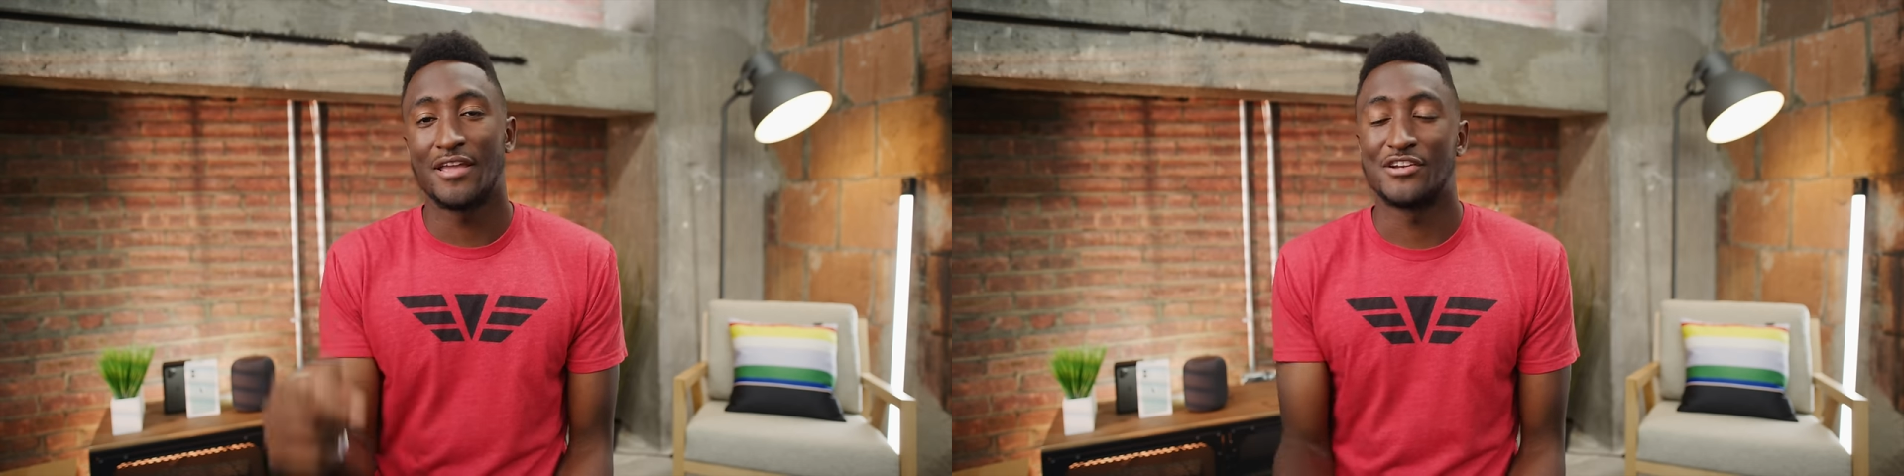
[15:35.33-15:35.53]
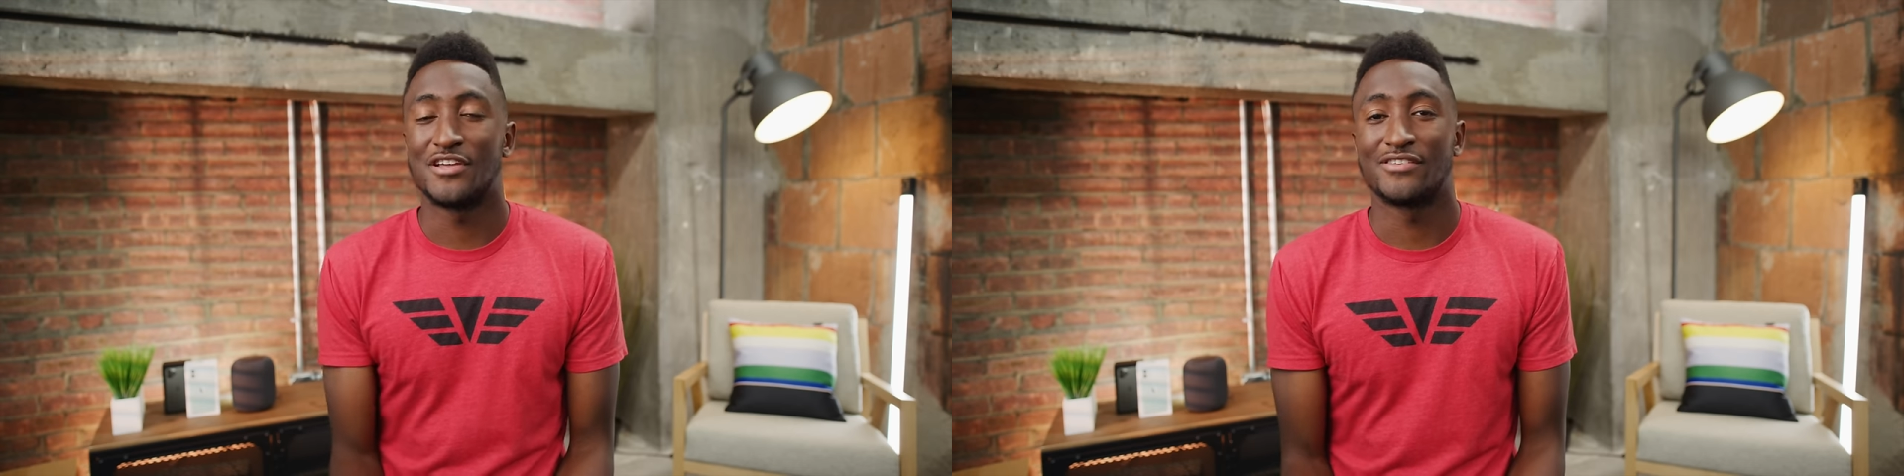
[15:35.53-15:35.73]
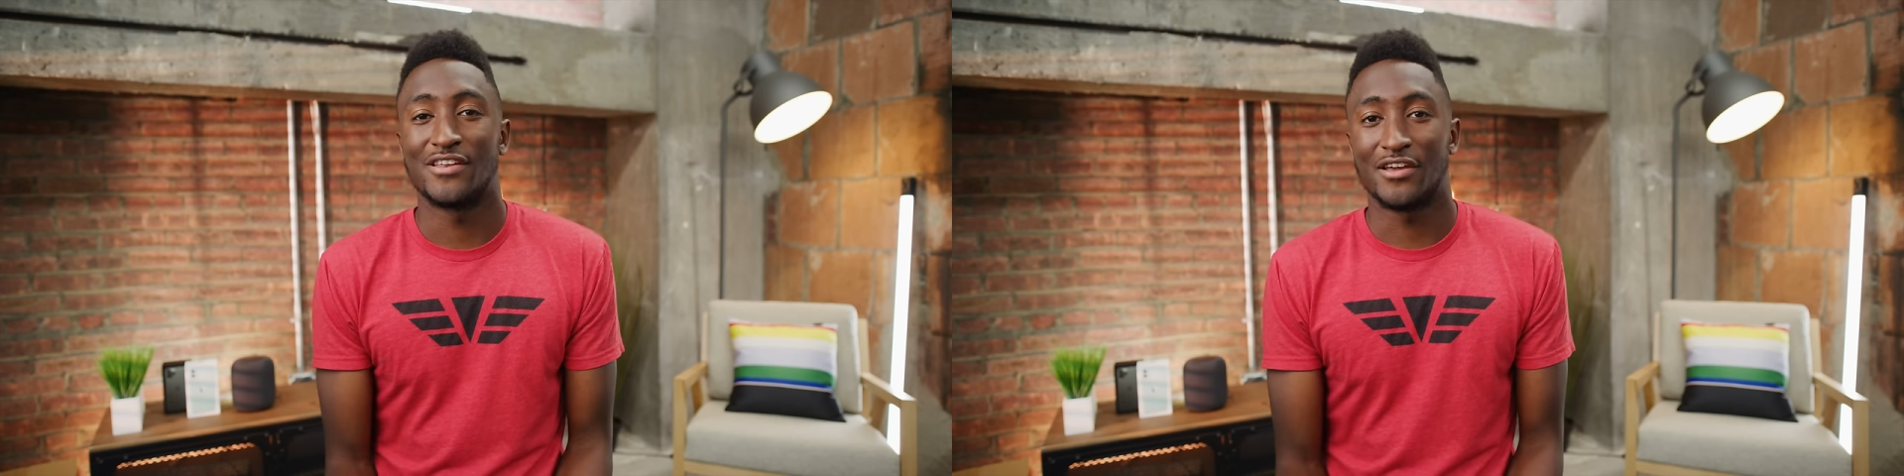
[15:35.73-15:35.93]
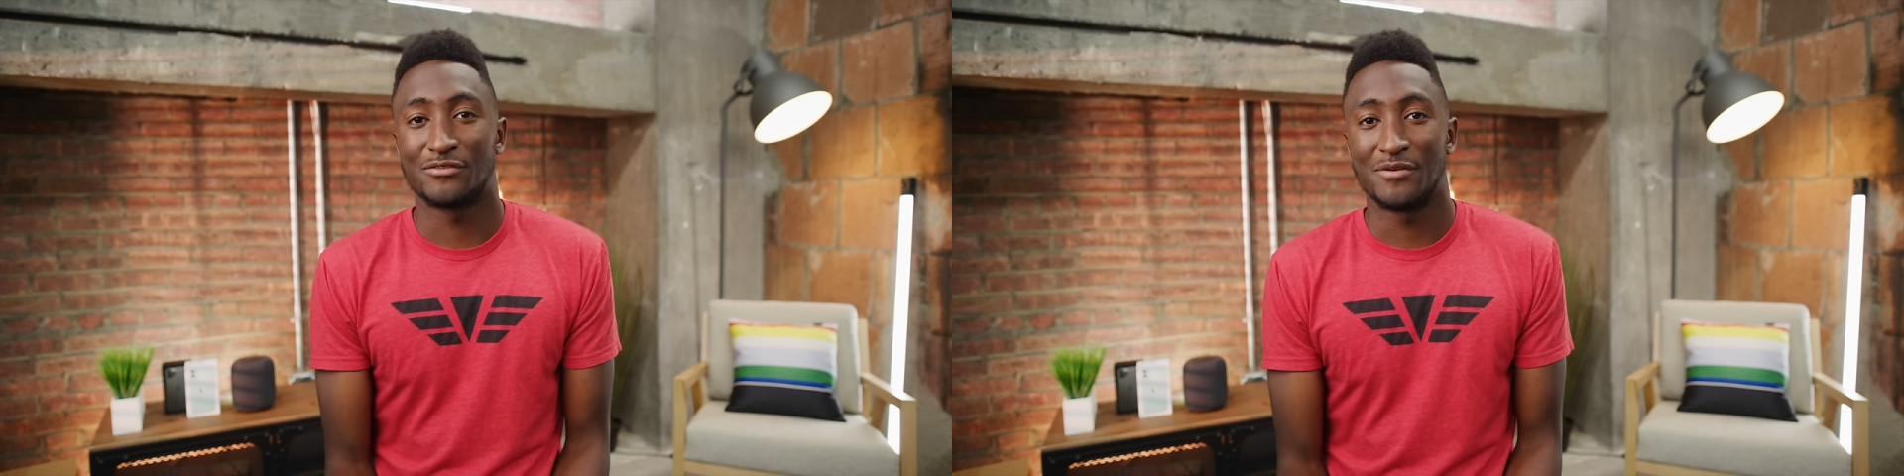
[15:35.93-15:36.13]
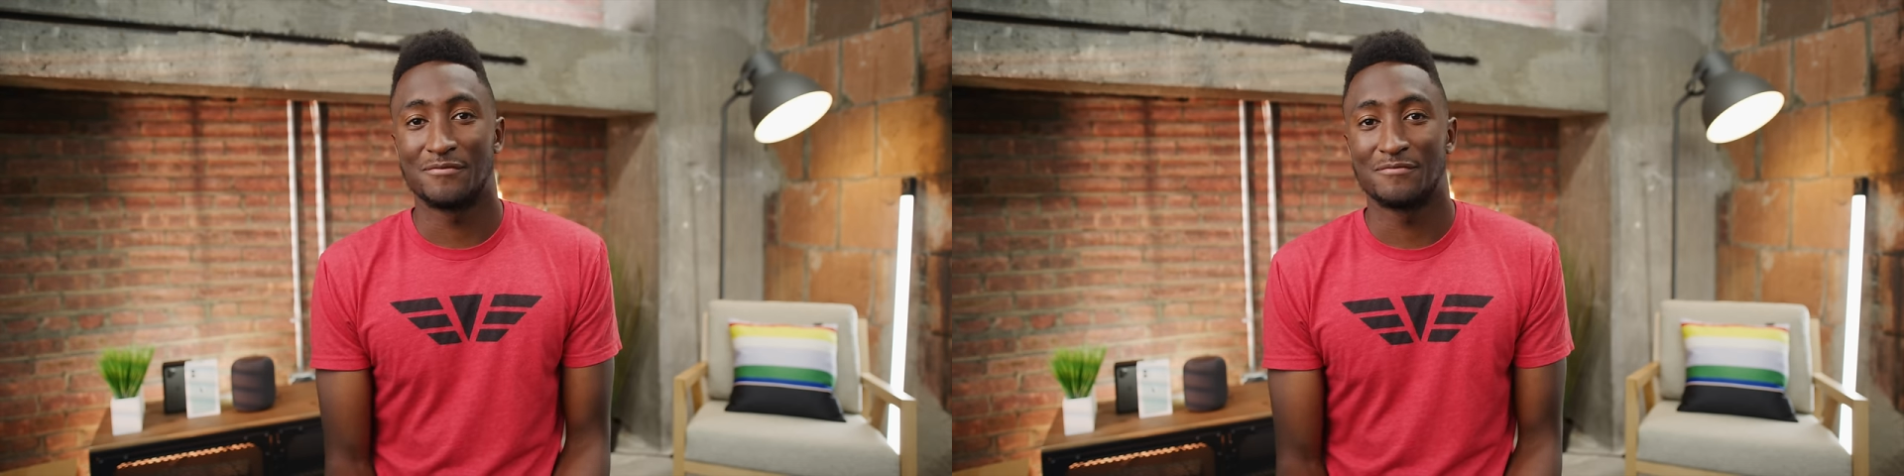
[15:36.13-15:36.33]
Catch you guys in the
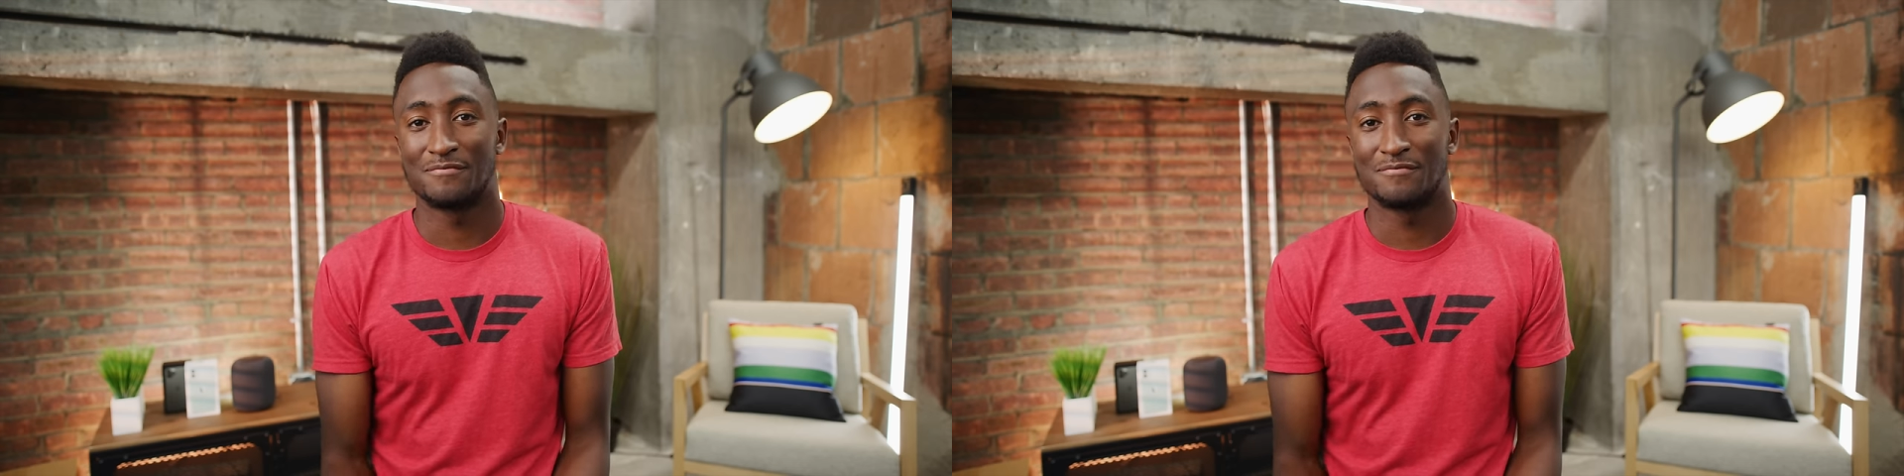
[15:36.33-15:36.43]
next one.